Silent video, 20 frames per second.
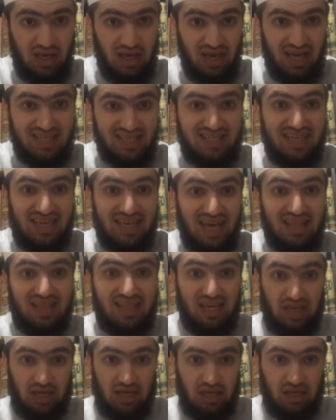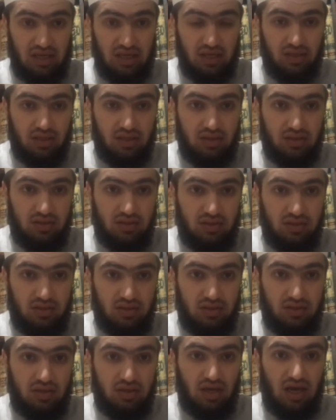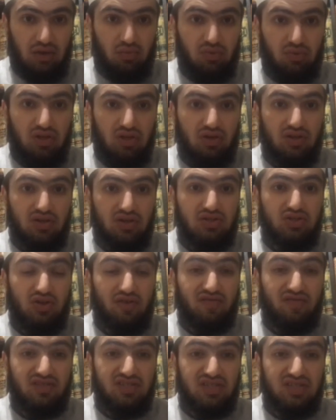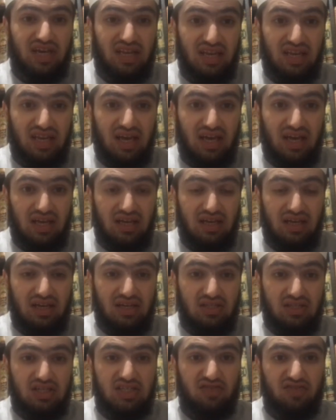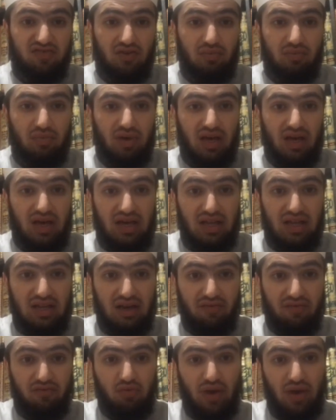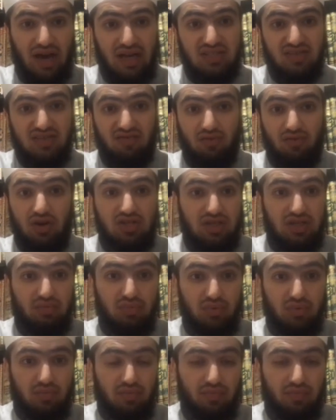it's nothing. And we do not deserve Jannah just from a, uh, a few acts of worship.